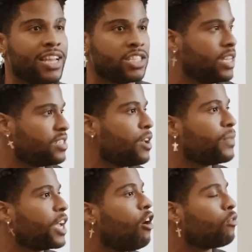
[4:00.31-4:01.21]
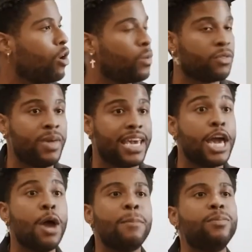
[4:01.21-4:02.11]
is something wrong with me.
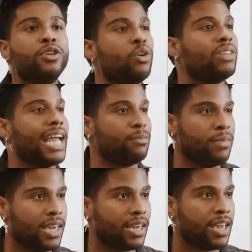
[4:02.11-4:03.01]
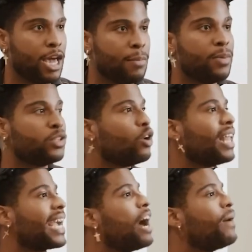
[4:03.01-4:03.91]
People don't like me. People don't
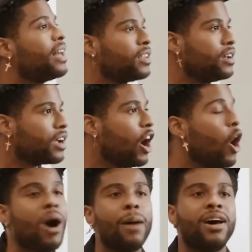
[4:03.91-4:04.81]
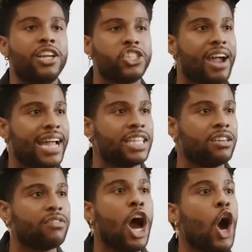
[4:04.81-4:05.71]
like how I look. Oh, I'm
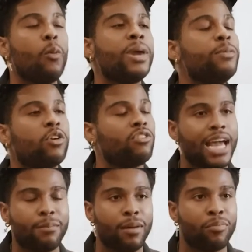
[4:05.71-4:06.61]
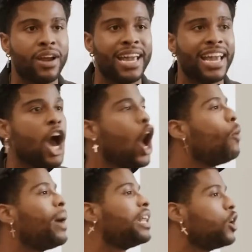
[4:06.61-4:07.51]
unattractive. Oh, people don't like my brand.
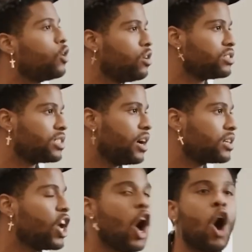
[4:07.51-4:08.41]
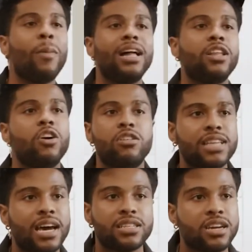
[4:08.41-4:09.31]
Oh, my logo sucks. Oh, my logo is
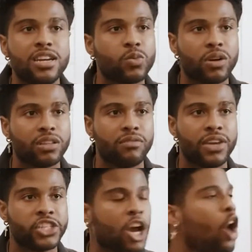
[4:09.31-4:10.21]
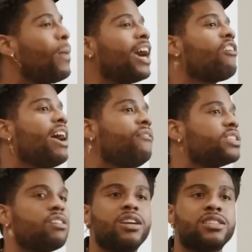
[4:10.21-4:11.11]
not as good as World & Vision. Oh, my
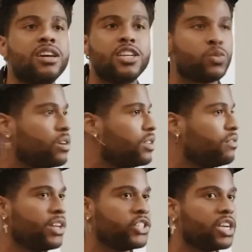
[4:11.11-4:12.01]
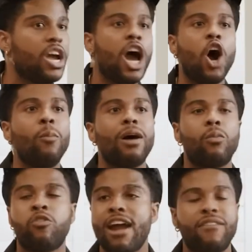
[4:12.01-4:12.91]
graphics aren't as good as World & Vision. Oh, my
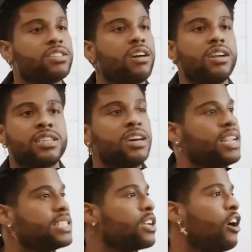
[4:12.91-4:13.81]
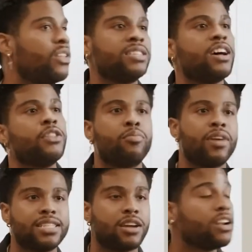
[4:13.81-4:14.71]
graphics aren't as good as all these other
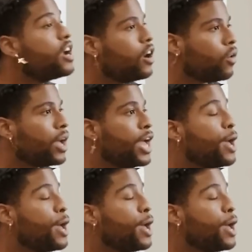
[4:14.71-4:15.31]
brands are. No,